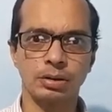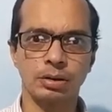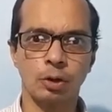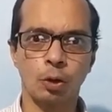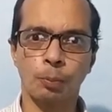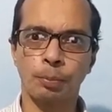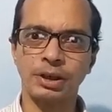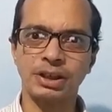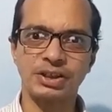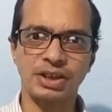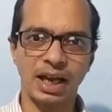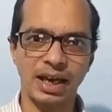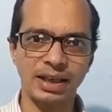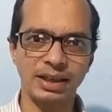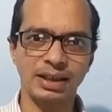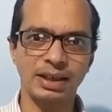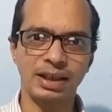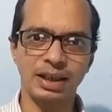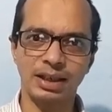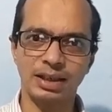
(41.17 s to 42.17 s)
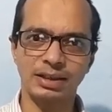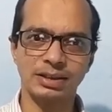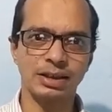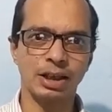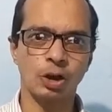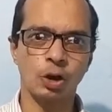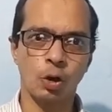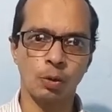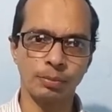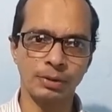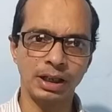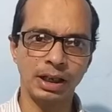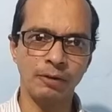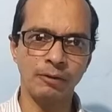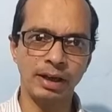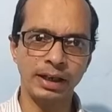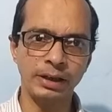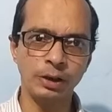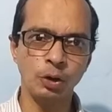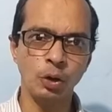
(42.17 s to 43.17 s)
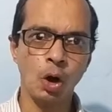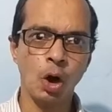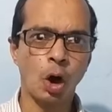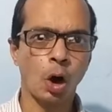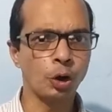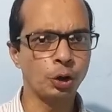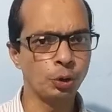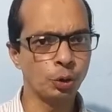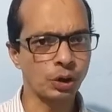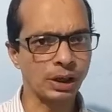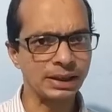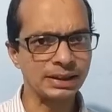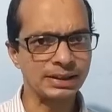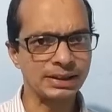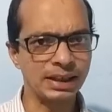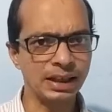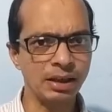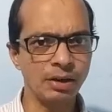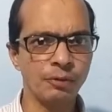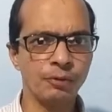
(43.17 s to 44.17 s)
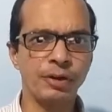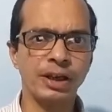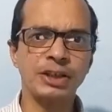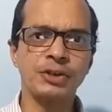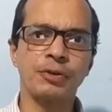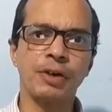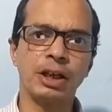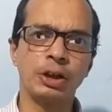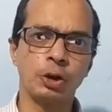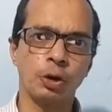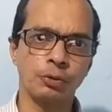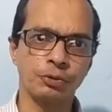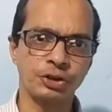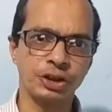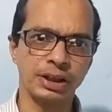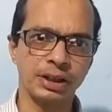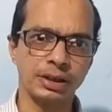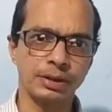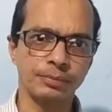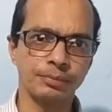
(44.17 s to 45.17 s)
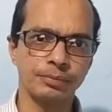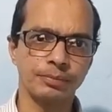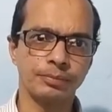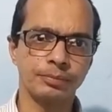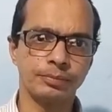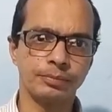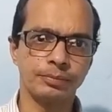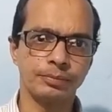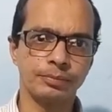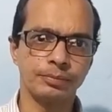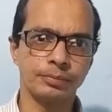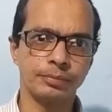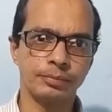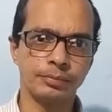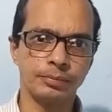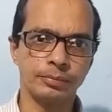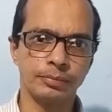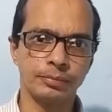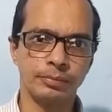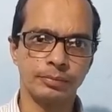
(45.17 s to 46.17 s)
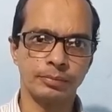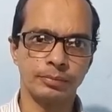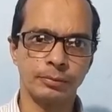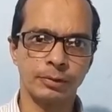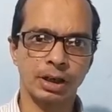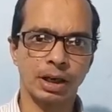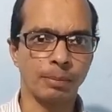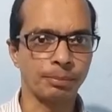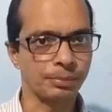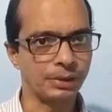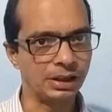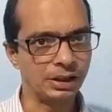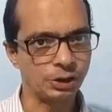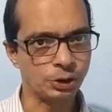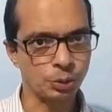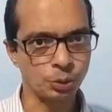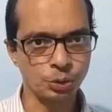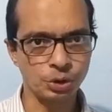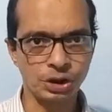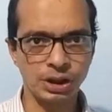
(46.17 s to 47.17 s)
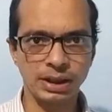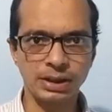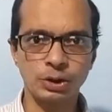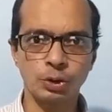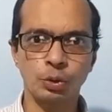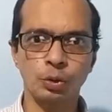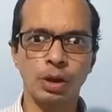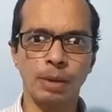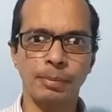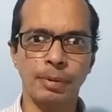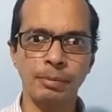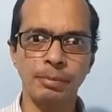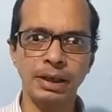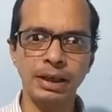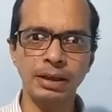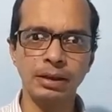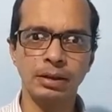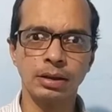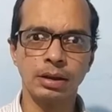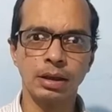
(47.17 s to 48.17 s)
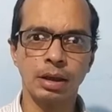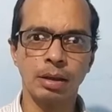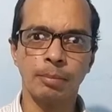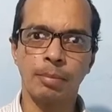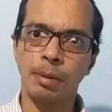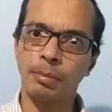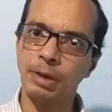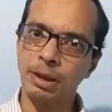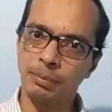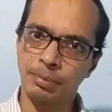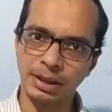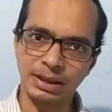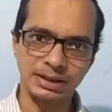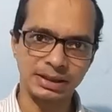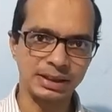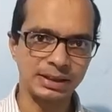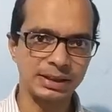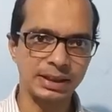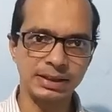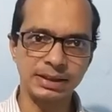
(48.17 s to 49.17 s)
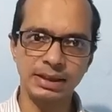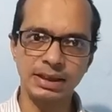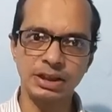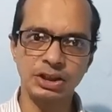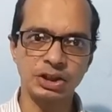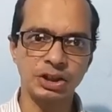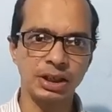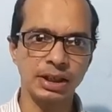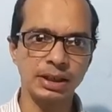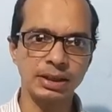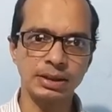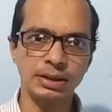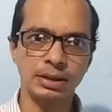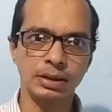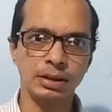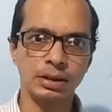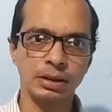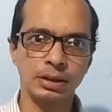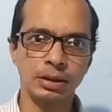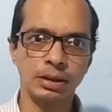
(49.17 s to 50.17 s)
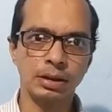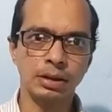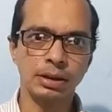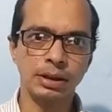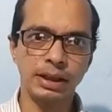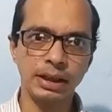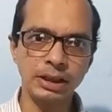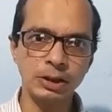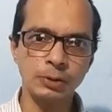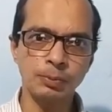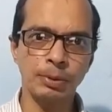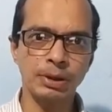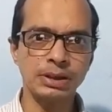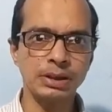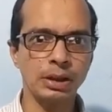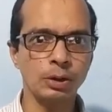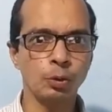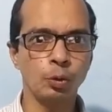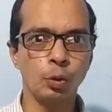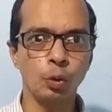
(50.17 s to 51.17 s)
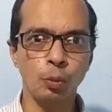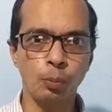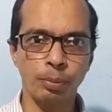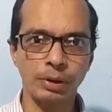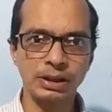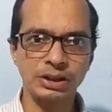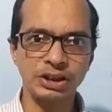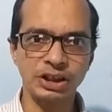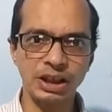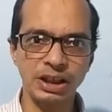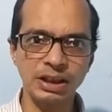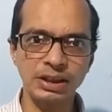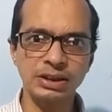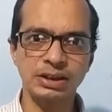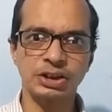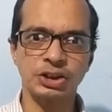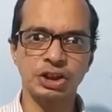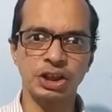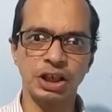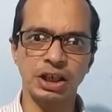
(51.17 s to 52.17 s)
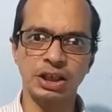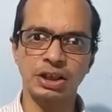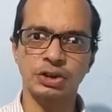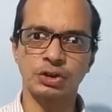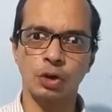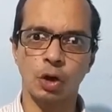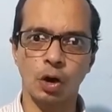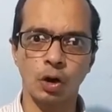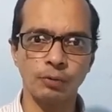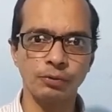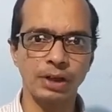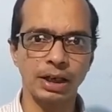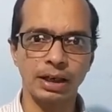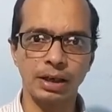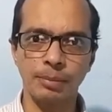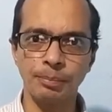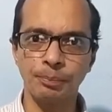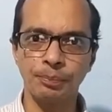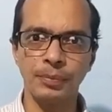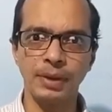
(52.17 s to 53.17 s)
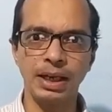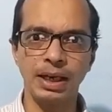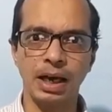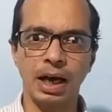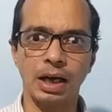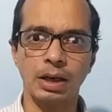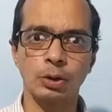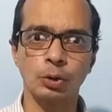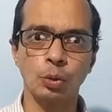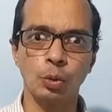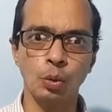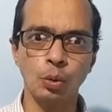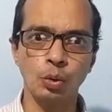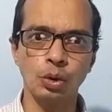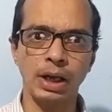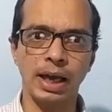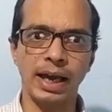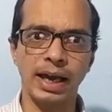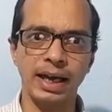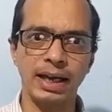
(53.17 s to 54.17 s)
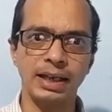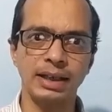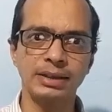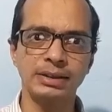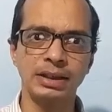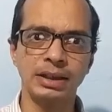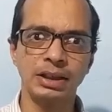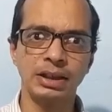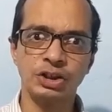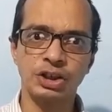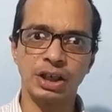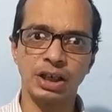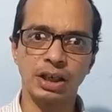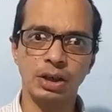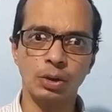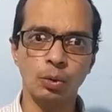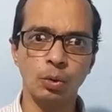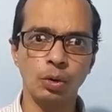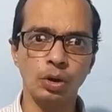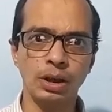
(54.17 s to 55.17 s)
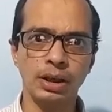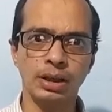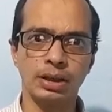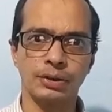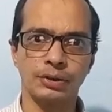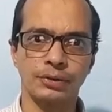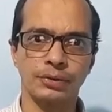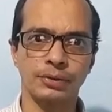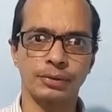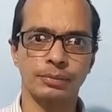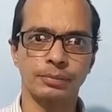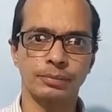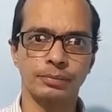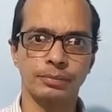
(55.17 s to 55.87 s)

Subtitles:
Rupees 10 here is the nominal value, or you can say face value of share. Company issues shares to the public. Public purchases these shares. These persons who purchase shares of the company are known as shareholders.